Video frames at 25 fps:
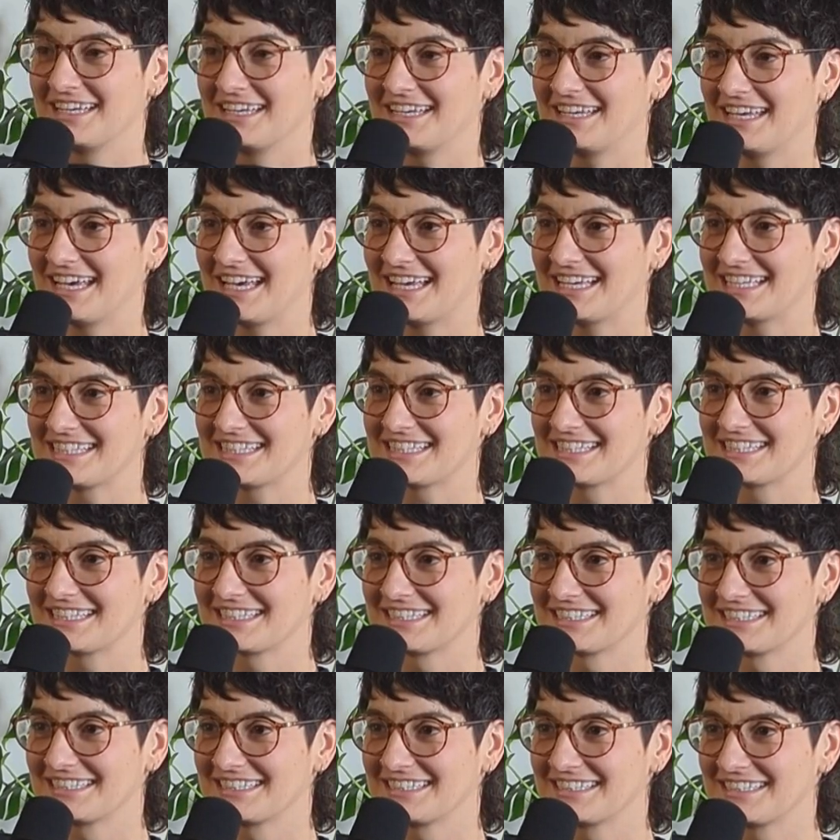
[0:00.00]
Yes.
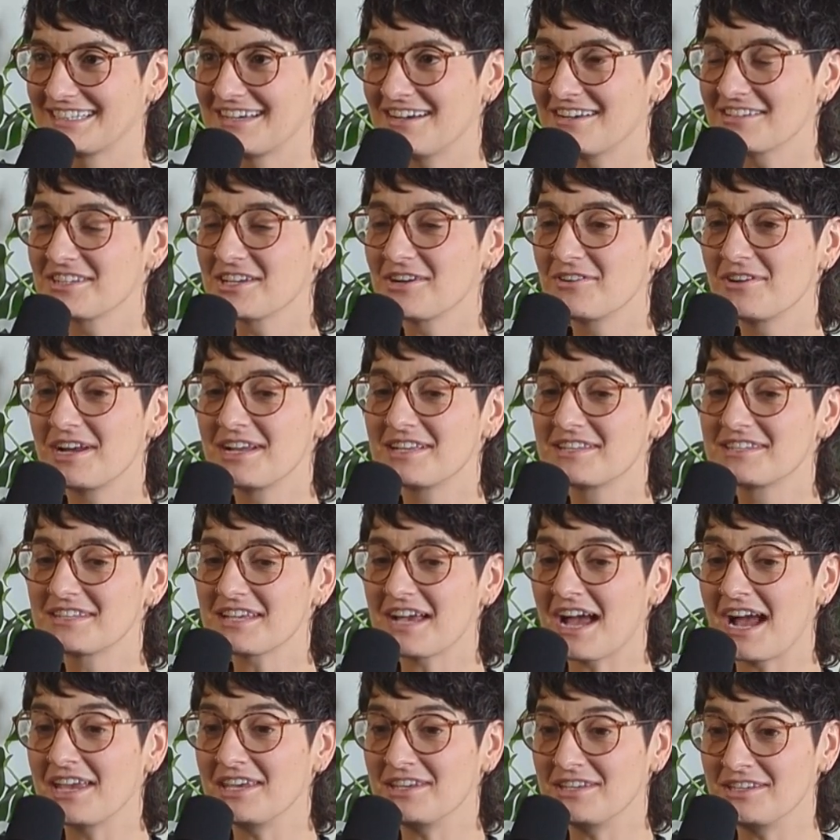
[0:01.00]
Also,
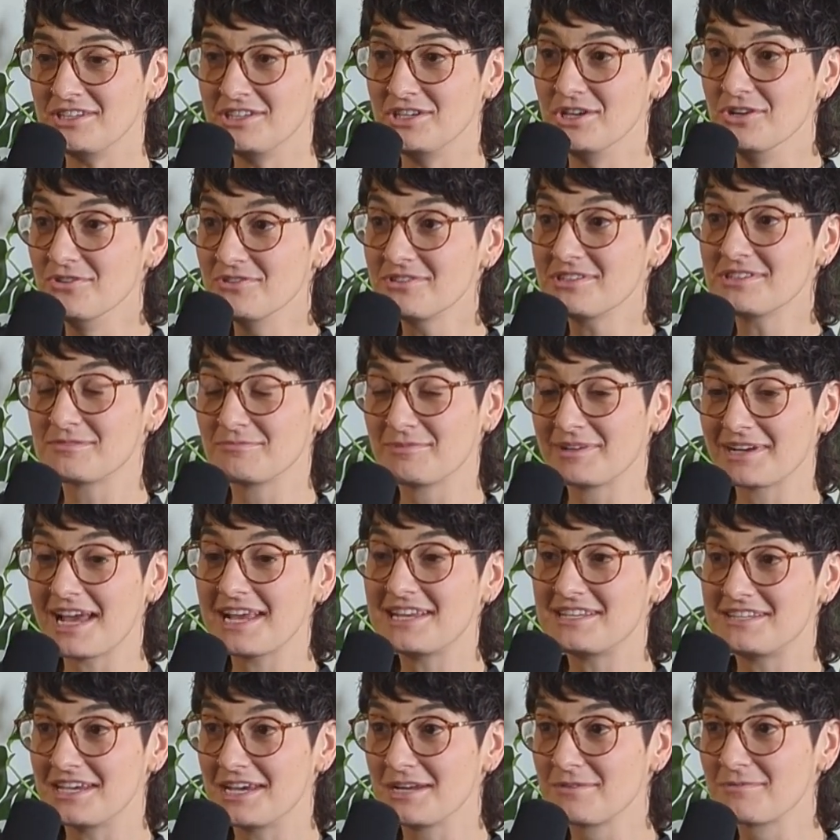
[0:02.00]
when
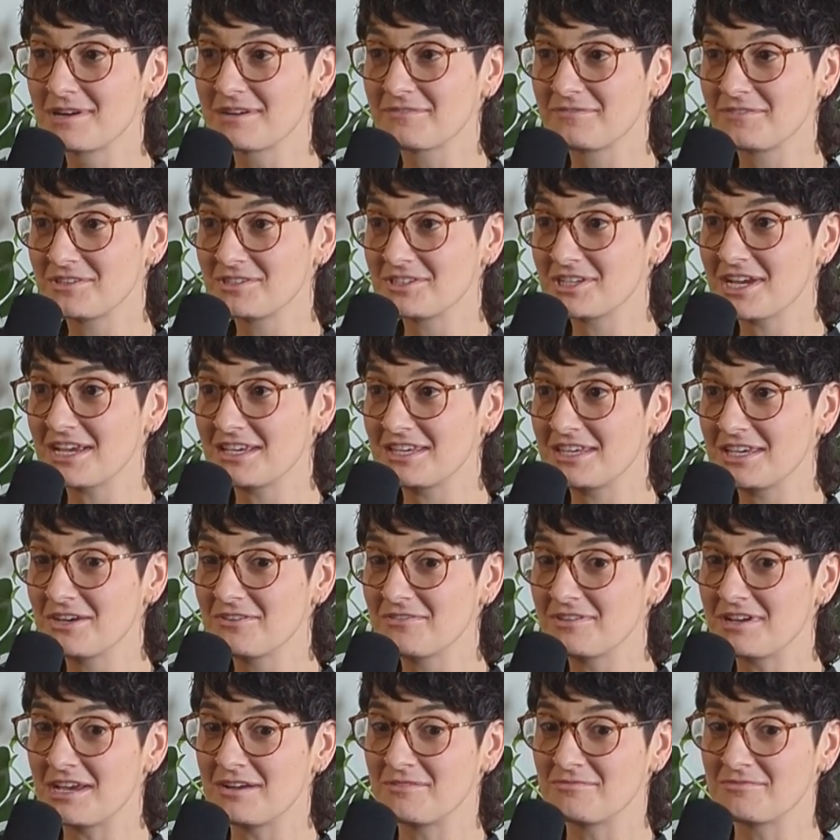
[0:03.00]
I did work for
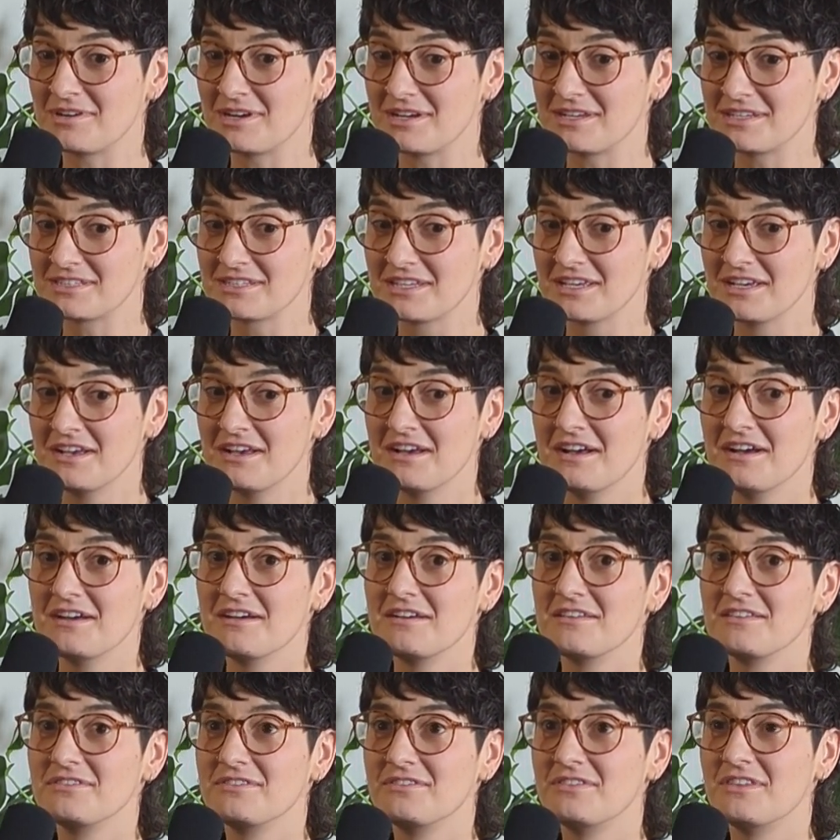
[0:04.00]
JQ, it was
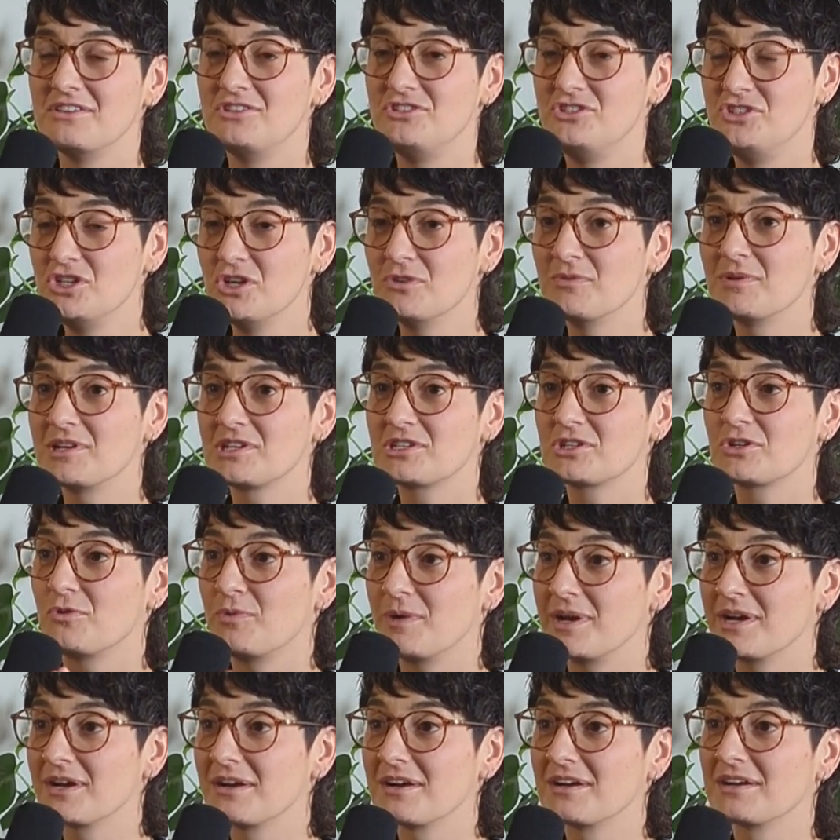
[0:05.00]
the Jewish
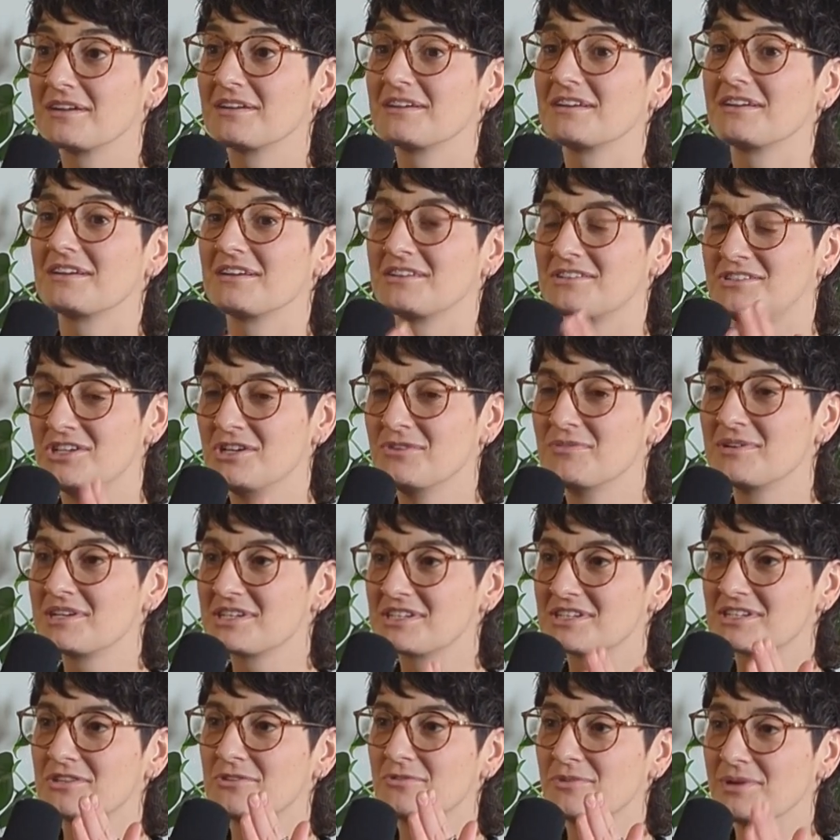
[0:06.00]

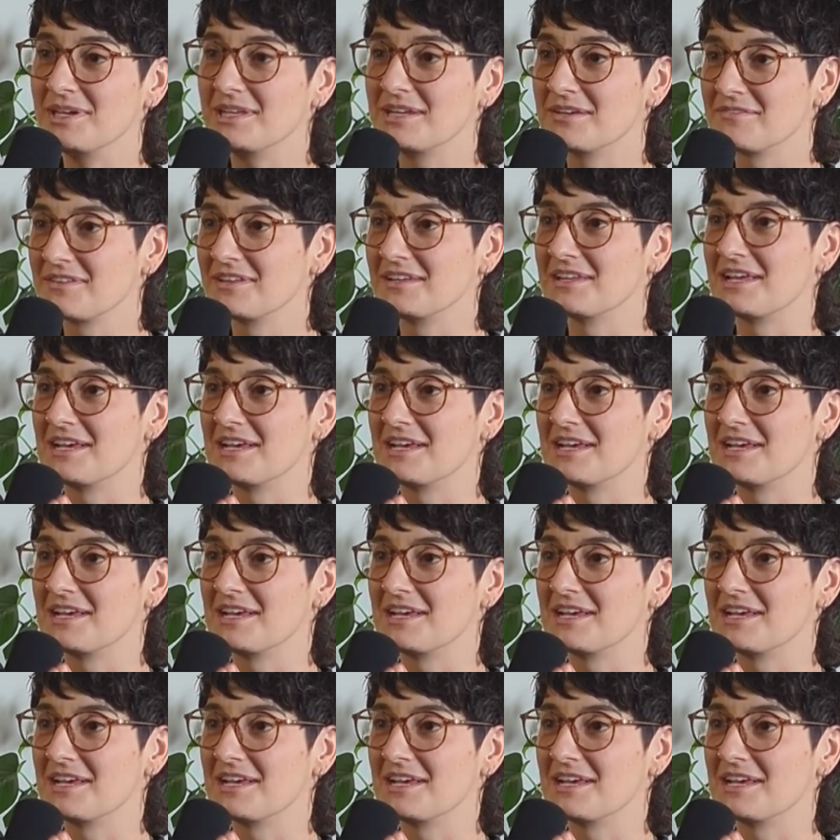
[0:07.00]
queen of the